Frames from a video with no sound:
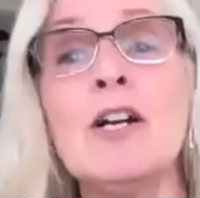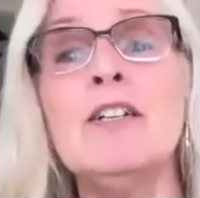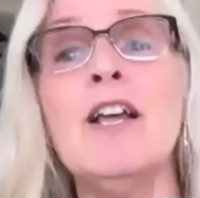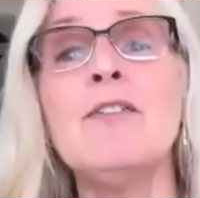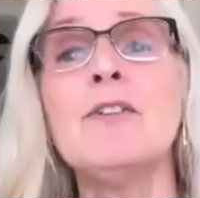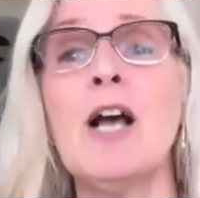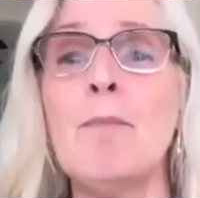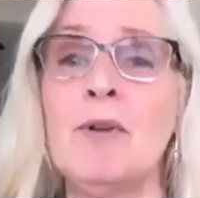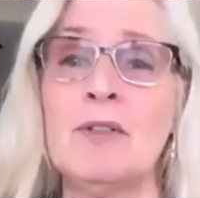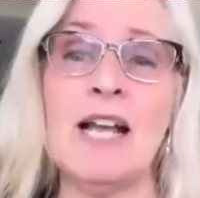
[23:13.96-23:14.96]
another
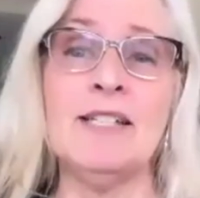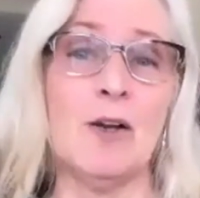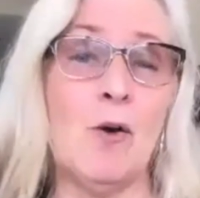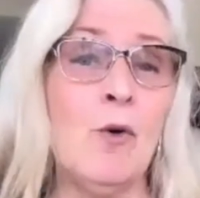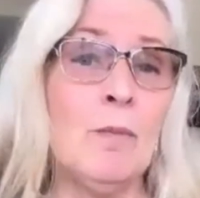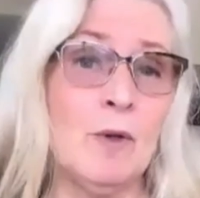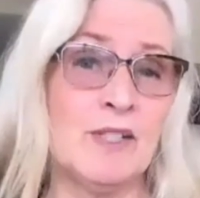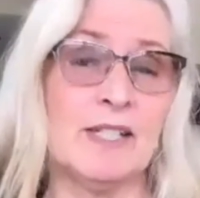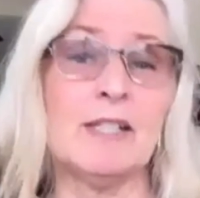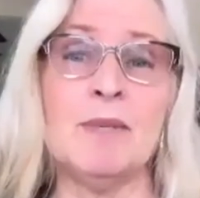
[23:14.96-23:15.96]
couple kinds of
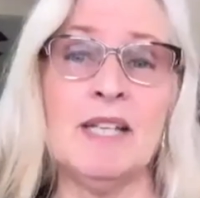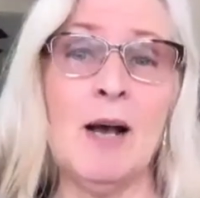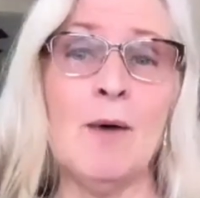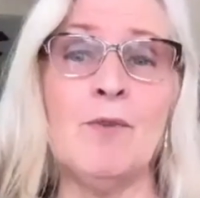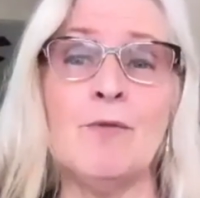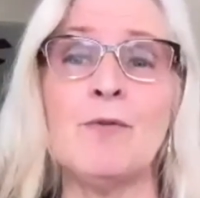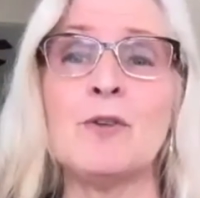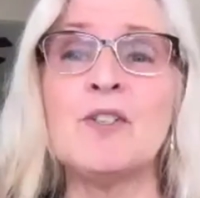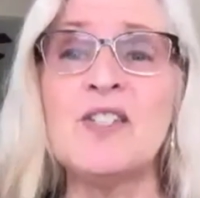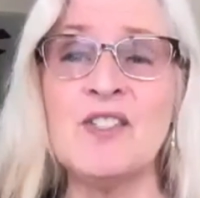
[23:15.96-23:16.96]
hormones that can be helpful
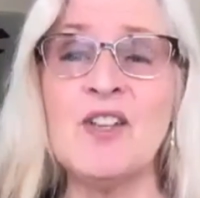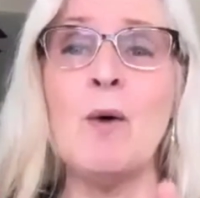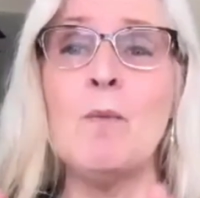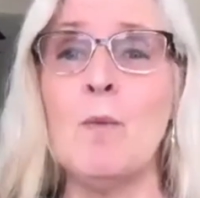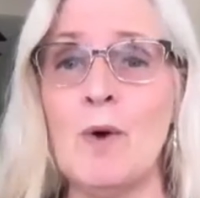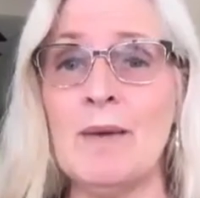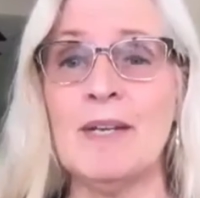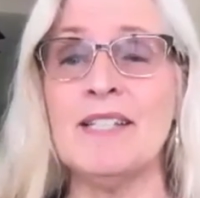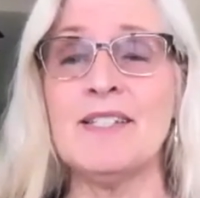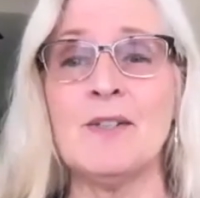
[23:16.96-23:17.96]
for some
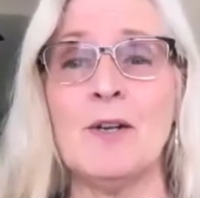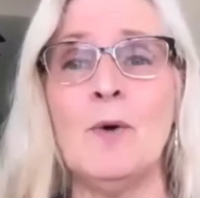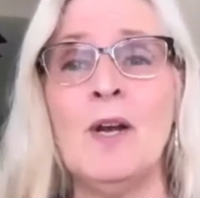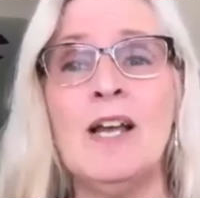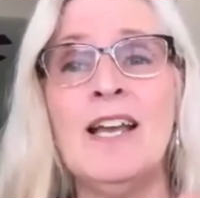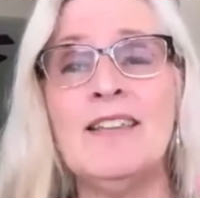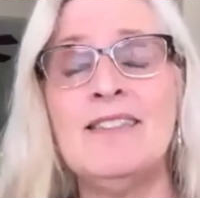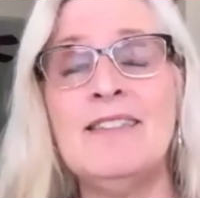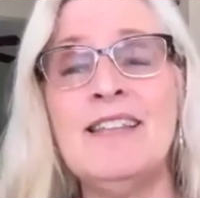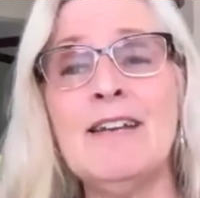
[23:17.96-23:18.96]
women. So
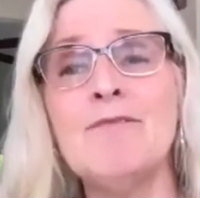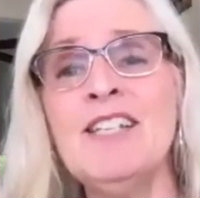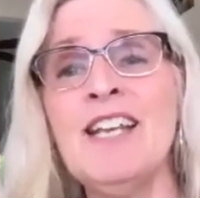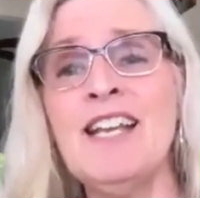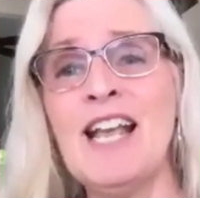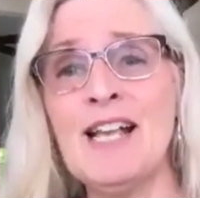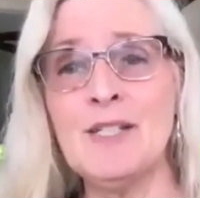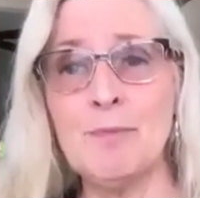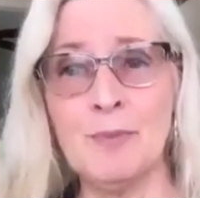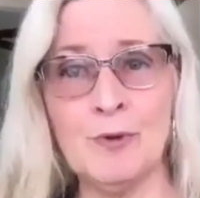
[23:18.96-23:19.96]
the FDA
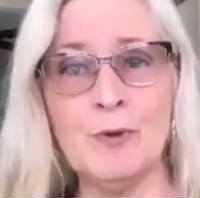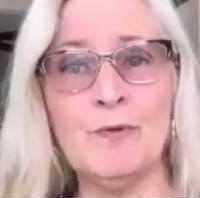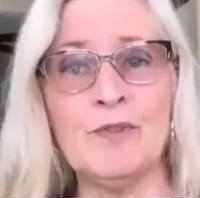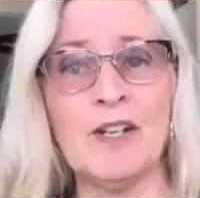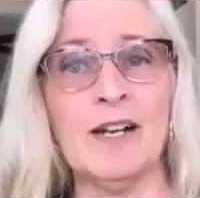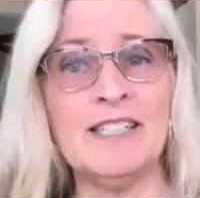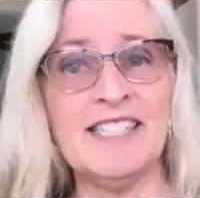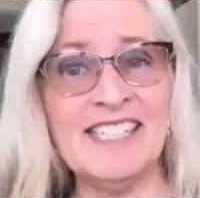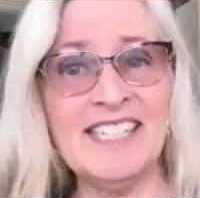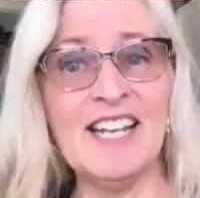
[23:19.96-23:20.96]
has approved
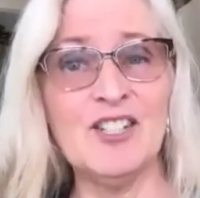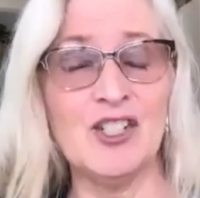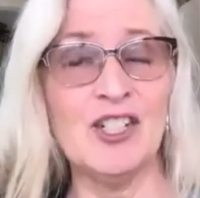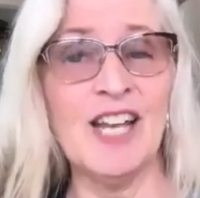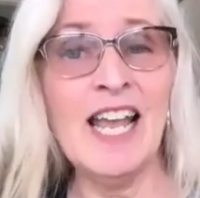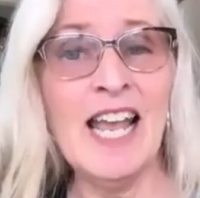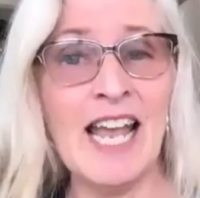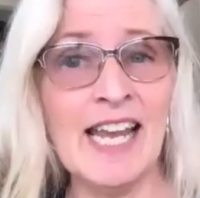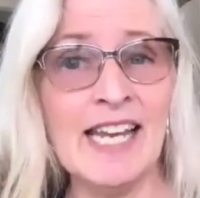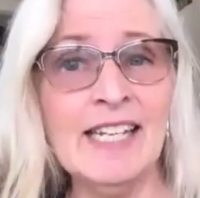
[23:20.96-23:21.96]

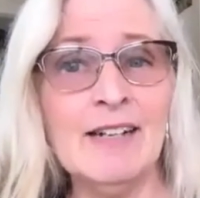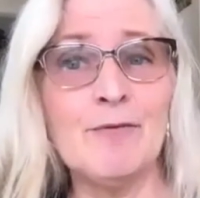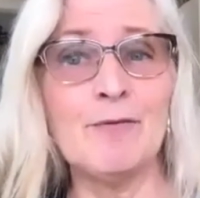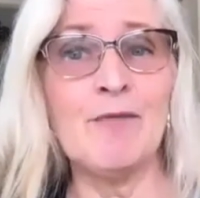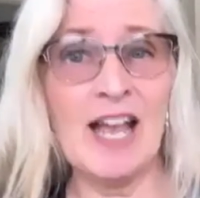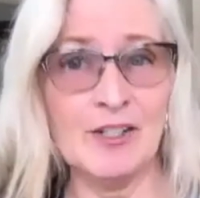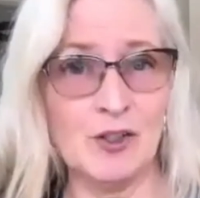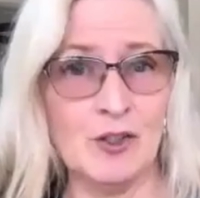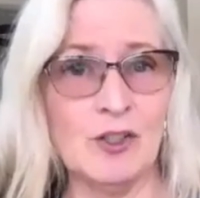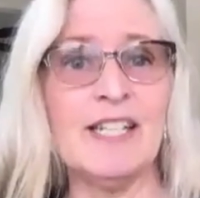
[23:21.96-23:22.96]
DHEA
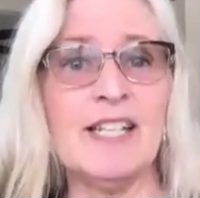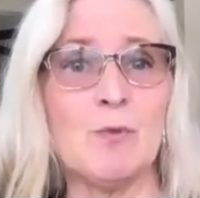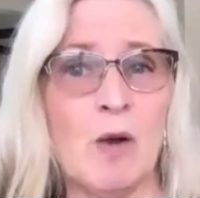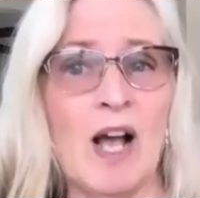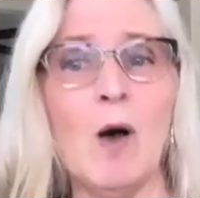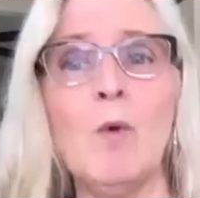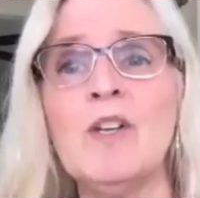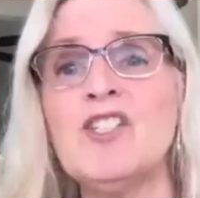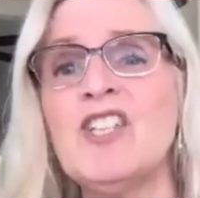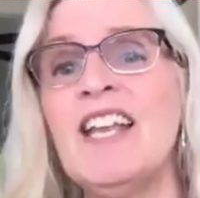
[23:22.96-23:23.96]
vaginally as well,
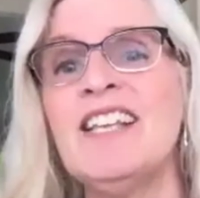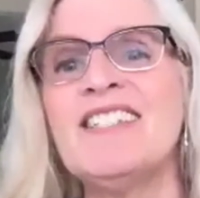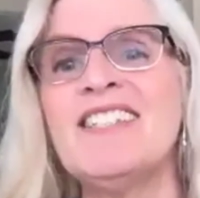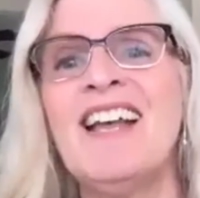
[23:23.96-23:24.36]
which is,